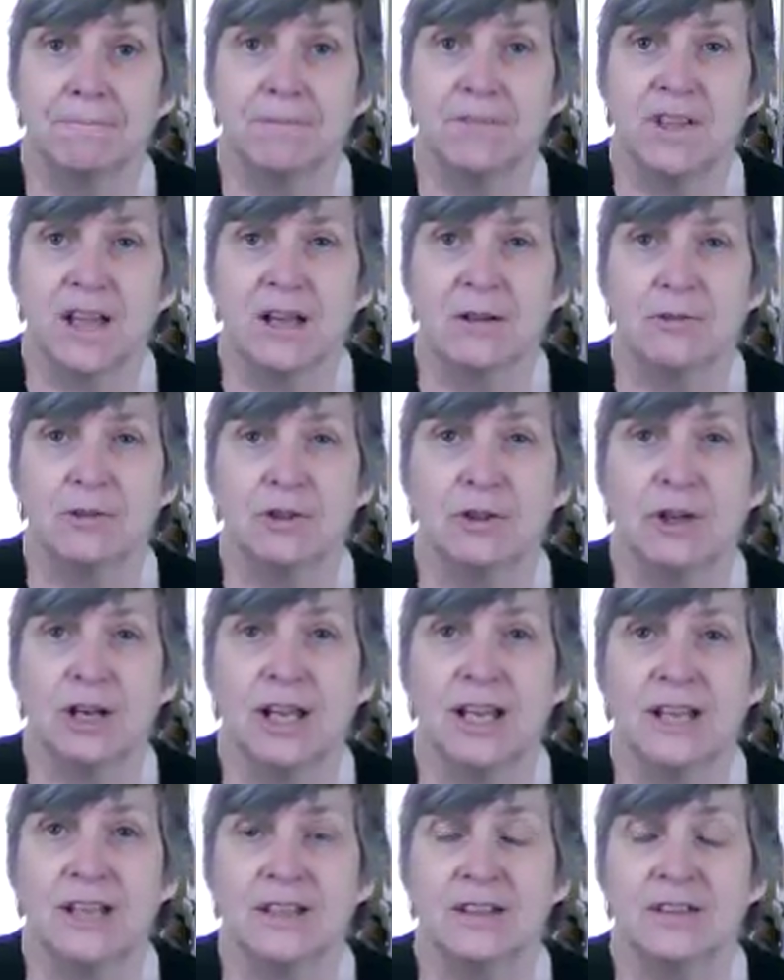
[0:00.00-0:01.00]
down your
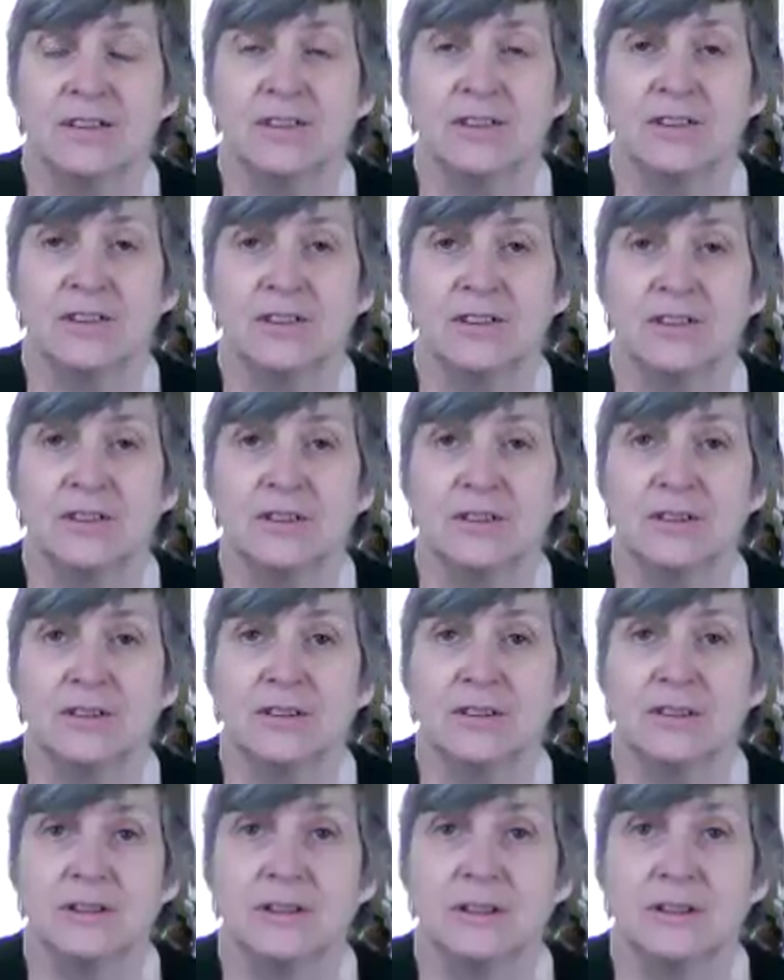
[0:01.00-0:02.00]
legs,
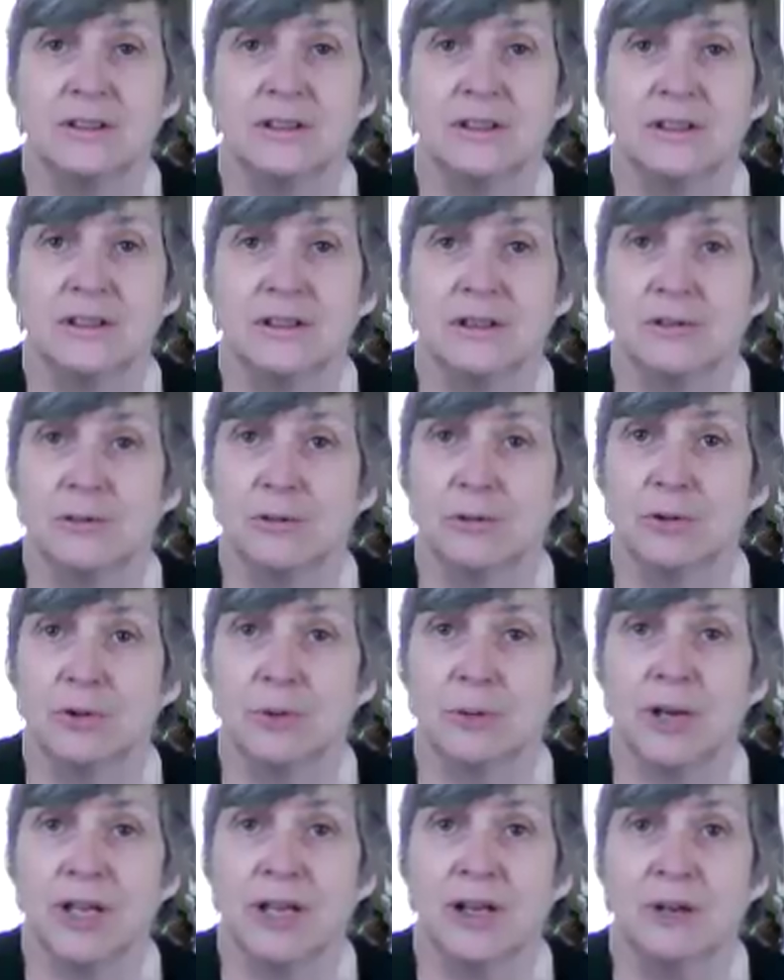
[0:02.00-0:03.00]
and all the
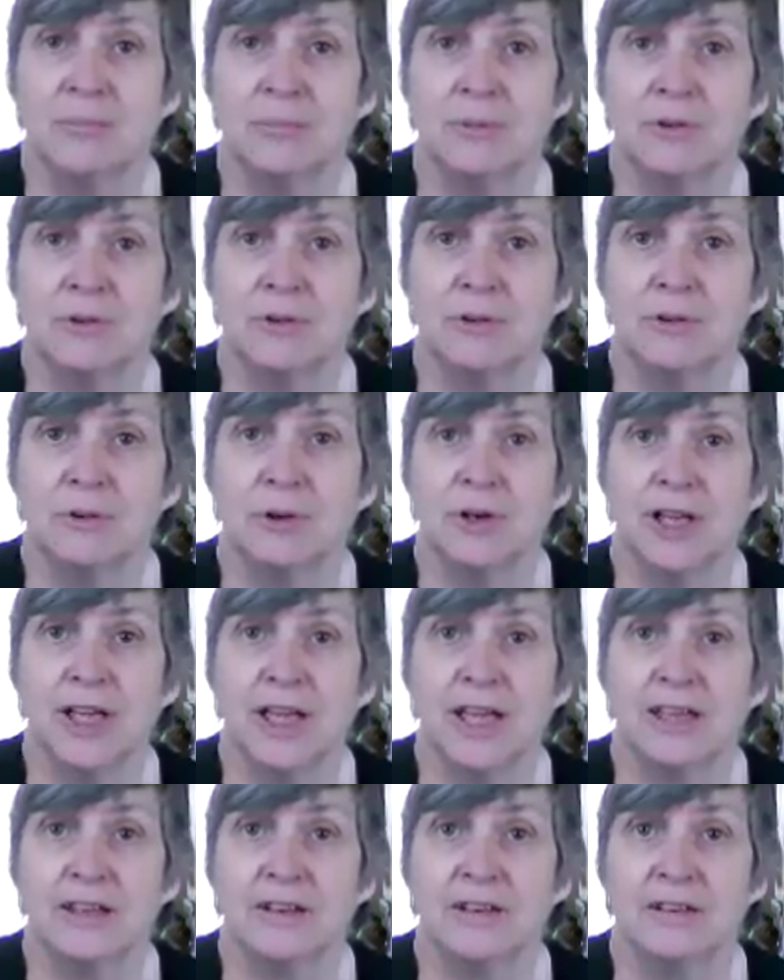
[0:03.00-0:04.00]
way up through your
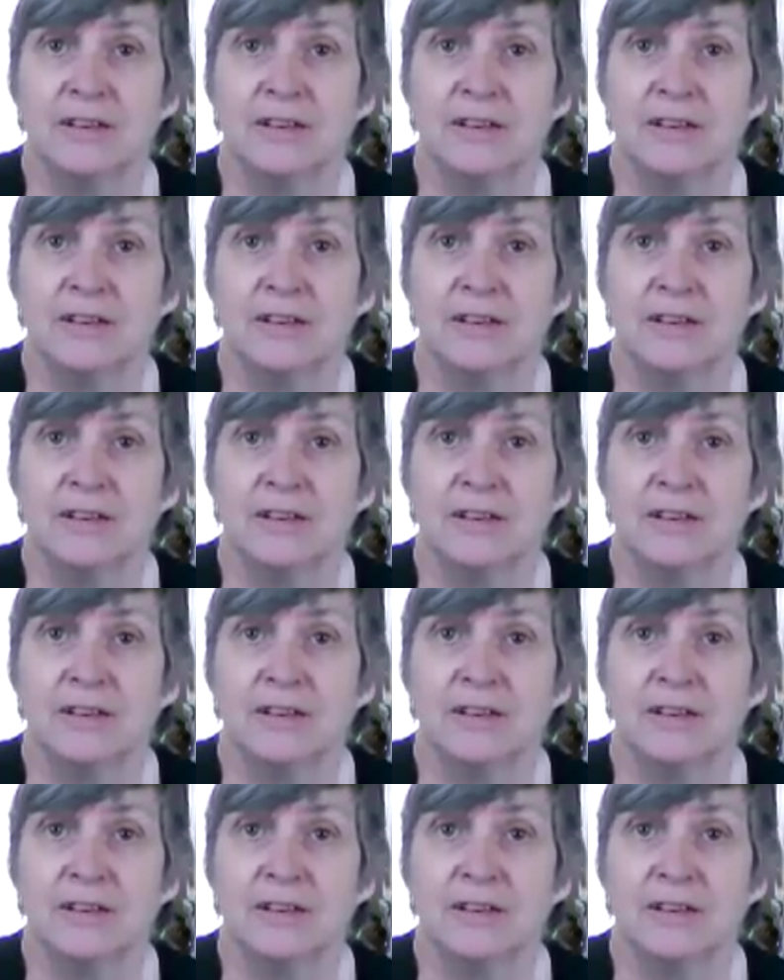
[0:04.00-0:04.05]
head.